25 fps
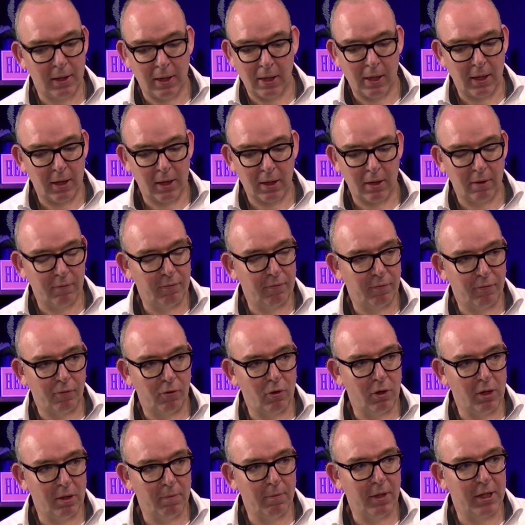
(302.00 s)
I can
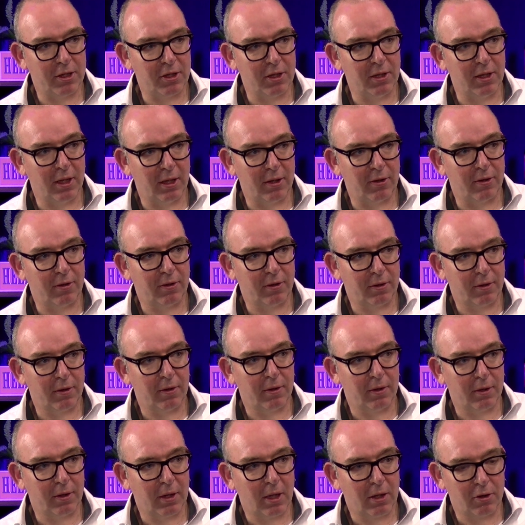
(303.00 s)
fully imagine that.
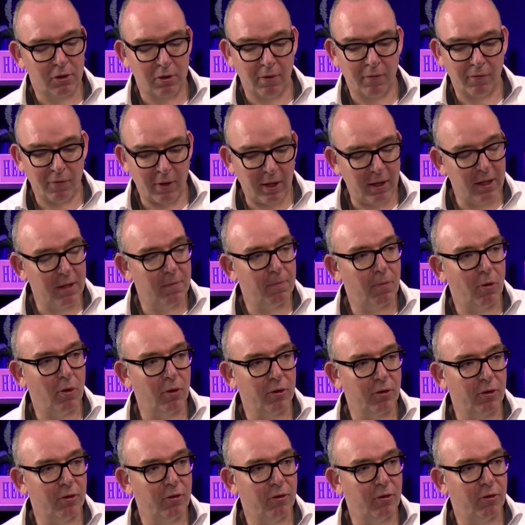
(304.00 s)
So very
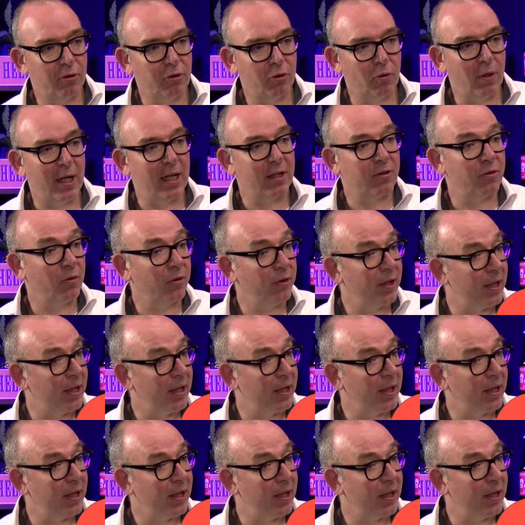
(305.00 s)
important to act on